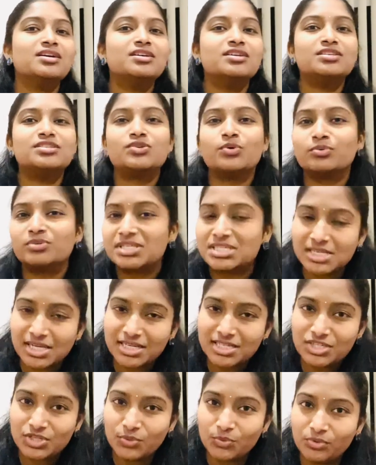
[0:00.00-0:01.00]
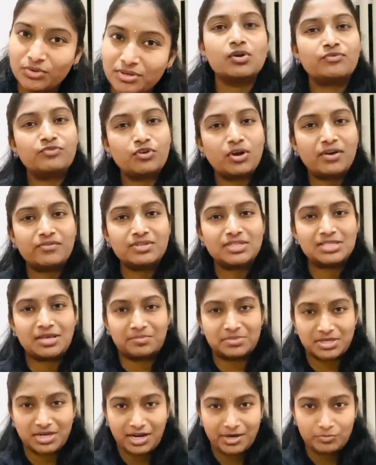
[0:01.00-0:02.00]
So stay tuned. If you haven't
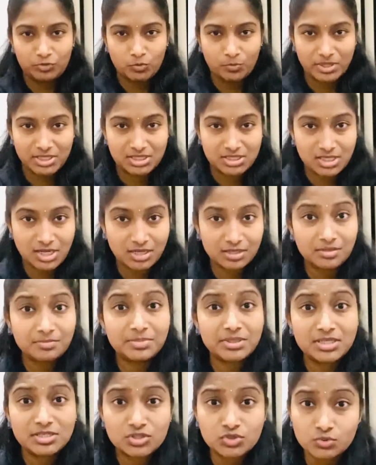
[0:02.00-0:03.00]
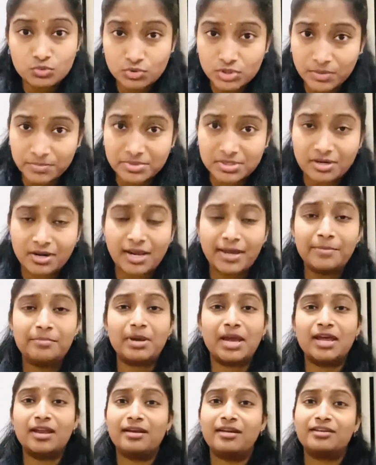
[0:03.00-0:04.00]
subscribed to my channel, please do subscribe
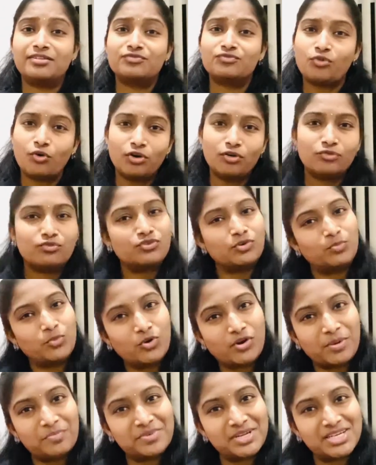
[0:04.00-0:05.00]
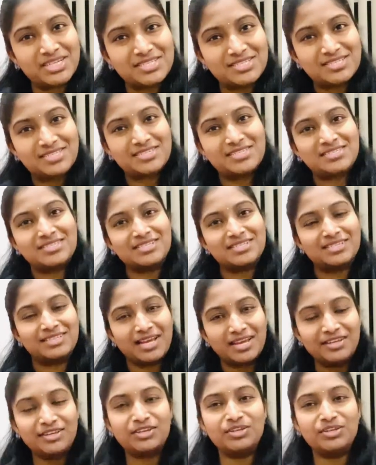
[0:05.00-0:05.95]
and follow for more updates. Thank